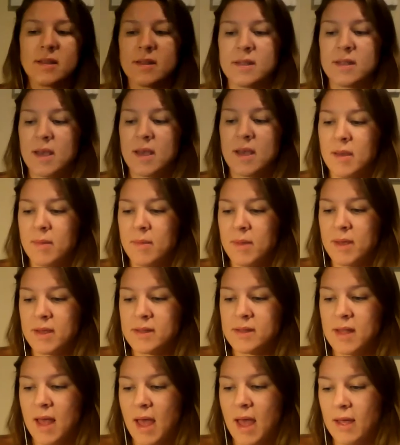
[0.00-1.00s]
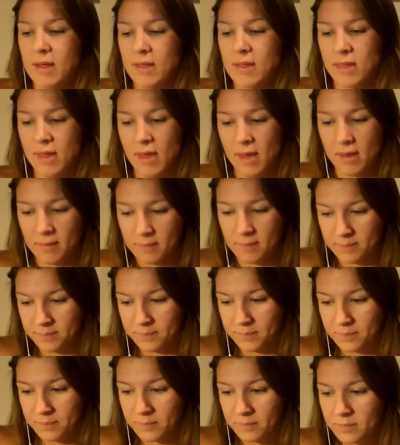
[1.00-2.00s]
the same exact thing.
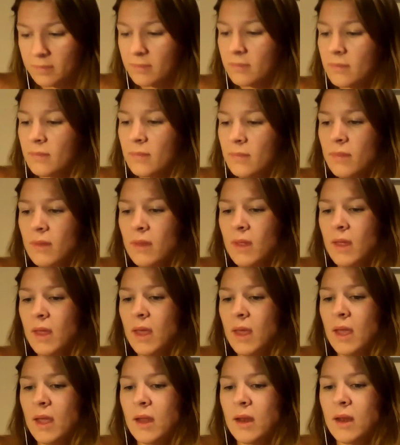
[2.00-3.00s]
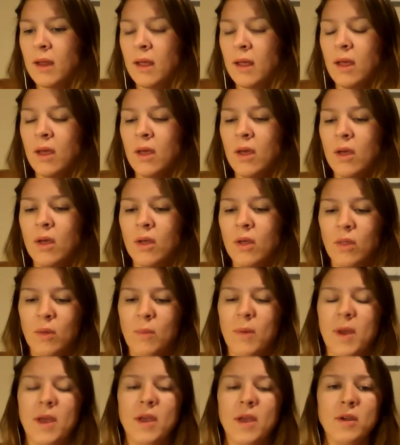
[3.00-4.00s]
And
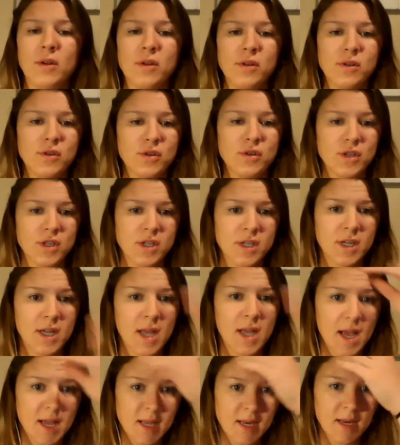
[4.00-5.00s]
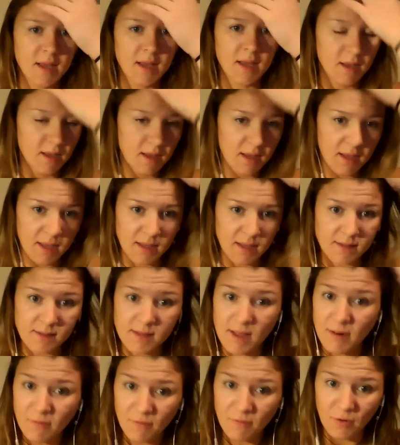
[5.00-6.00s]
the way your nutrition guide is
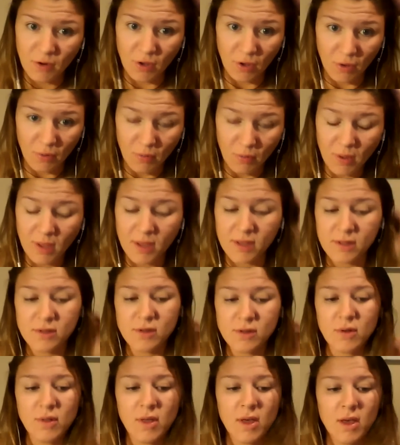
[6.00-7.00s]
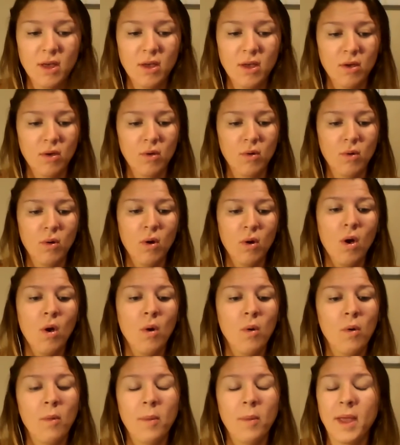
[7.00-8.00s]
set for you is so that you
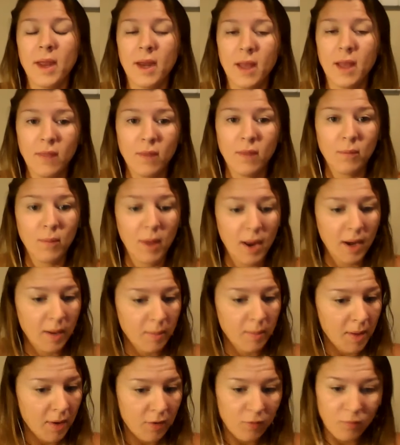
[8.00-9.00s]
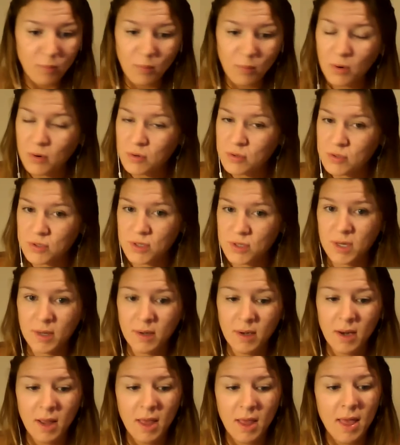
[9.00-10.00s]
will be getting the right amount of
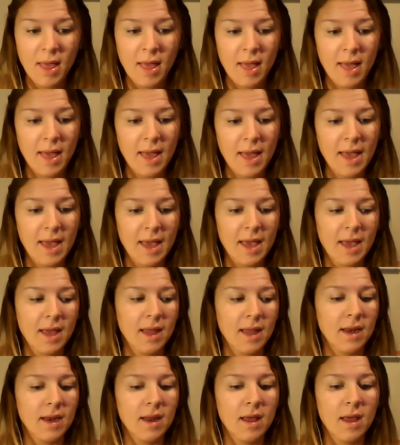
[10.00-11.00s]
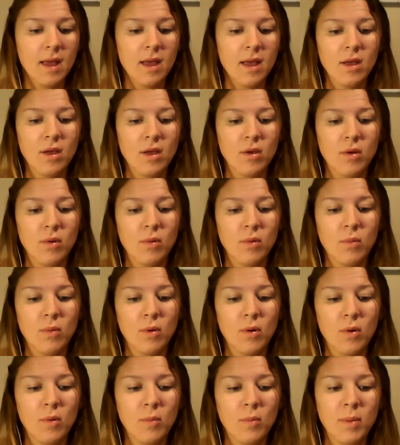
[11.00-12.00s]
protein, and you
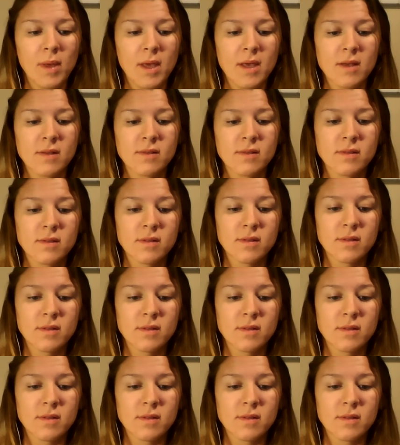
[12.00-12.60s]
will be